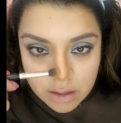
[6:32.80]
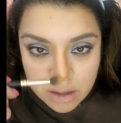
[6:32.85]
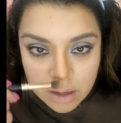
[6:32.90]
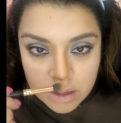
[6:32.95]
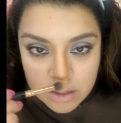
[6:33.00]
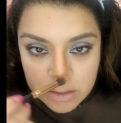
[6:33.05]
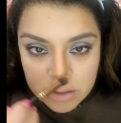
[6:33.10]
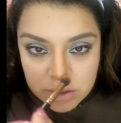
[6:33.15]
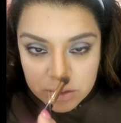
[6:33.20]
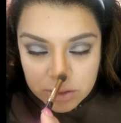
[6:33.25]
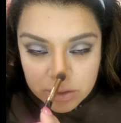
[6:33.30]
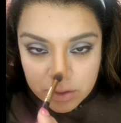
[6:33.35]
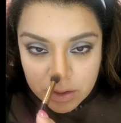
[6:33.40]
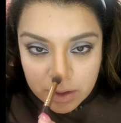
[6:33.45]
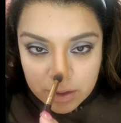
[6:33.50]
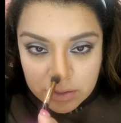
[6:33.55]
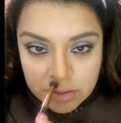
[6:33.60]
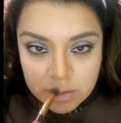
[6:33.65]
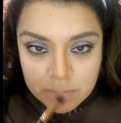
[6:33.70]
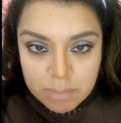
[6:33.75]
and just
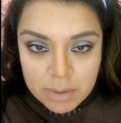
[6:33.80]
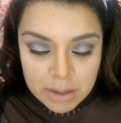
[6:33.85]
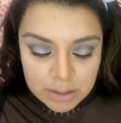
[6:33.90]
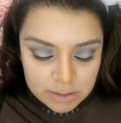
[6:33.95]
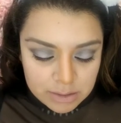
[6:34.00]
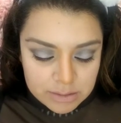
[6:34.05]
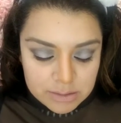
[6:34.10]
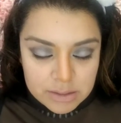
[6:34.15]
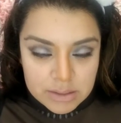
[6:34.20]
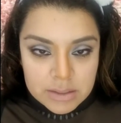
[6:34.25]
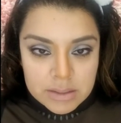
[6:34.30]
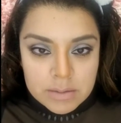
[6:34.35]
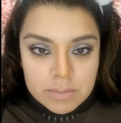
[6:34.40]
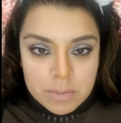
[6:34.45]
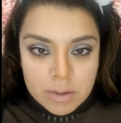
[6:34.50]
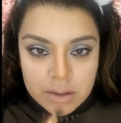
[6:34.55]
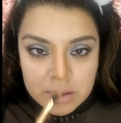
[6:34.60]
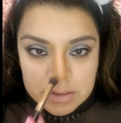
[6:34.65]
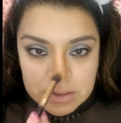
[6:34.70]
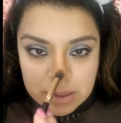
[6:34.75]
trying to make this as
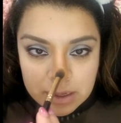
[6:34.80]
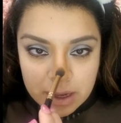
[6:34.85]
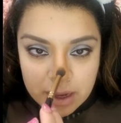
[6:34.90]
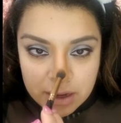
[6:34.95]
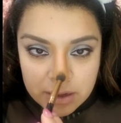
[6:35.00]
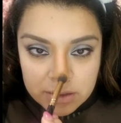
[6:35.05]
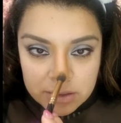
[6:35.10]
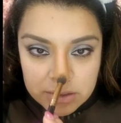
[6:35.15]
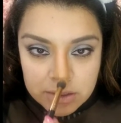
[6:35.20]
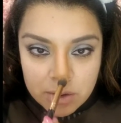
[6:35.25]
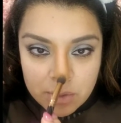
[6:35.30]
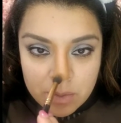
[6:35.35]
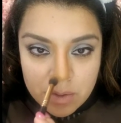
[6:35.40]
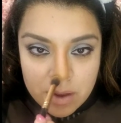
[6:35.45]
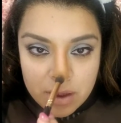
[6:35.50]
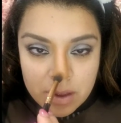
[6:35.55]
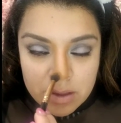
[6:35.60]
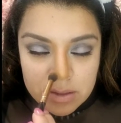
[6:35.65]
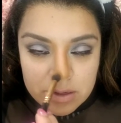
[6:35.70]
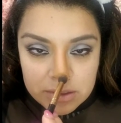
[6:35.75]
small as I can. So
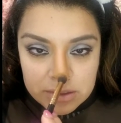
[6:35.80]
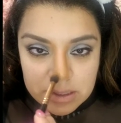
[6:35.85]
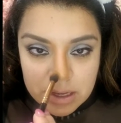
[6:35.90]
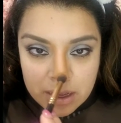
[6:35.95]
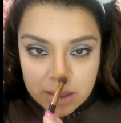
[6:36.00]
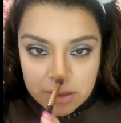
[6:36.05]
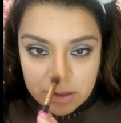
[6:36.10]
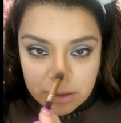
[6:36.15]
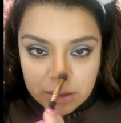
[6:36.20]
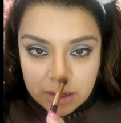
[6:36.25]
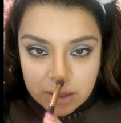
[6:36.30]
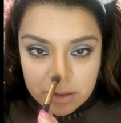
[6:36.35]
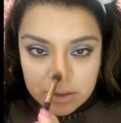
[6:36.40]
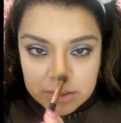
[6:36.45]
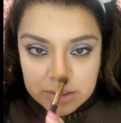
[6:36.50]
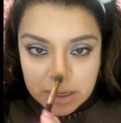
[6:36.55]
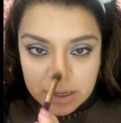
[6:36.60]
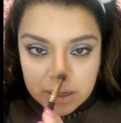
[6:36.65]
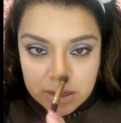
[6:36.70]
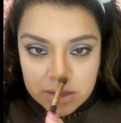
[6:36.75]
there's other
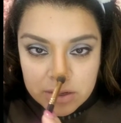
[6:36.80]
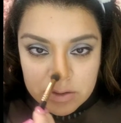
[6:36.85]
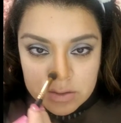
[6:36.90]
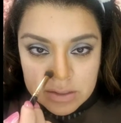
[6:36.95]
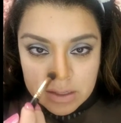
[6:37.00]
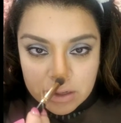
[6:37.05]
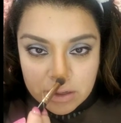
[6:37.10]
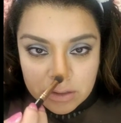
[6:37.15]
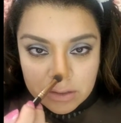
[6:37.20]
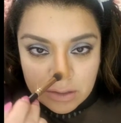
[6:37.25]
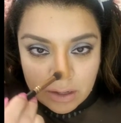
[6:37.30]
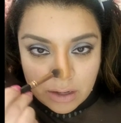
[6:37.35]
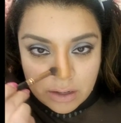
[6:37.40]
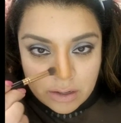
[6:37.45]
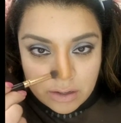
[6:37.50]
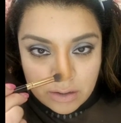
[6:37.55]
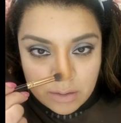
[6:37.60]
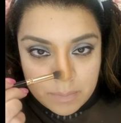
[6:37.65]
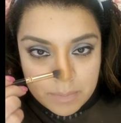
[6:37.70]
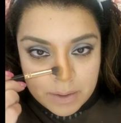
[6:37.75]
colors I can use that are
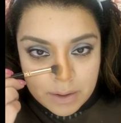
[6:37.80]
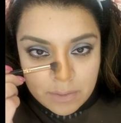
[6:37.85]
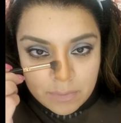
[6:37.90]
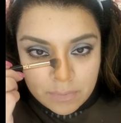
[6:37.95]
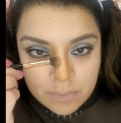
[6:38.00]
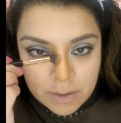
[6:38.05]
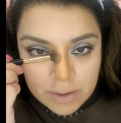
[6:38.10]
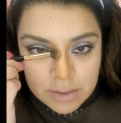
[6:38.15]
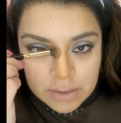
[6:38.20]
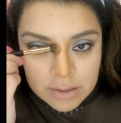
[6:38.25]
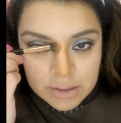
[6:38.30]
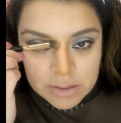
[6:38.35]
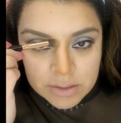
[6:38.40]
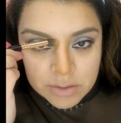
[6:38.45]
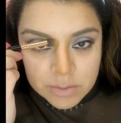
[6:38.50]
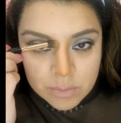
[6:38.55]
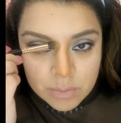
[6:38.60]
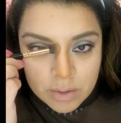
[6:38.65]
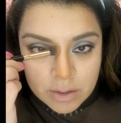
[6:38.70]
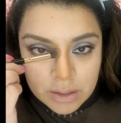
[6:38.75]
darker, but I find
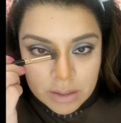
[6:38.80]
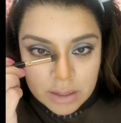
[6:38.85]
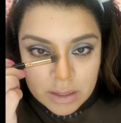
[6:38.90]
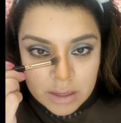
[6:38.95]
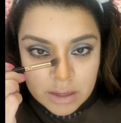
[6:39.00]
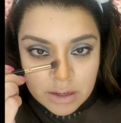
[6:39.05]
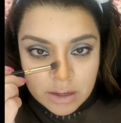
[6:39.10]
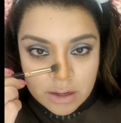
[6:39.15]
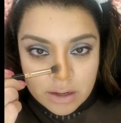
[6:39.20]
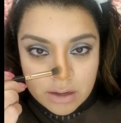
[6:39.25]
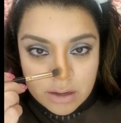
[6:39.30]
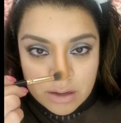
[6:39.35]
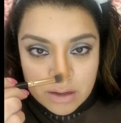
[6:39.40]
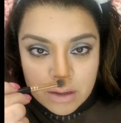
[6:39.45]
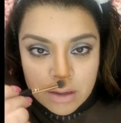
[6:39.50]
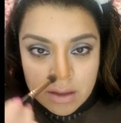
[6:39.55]
this one here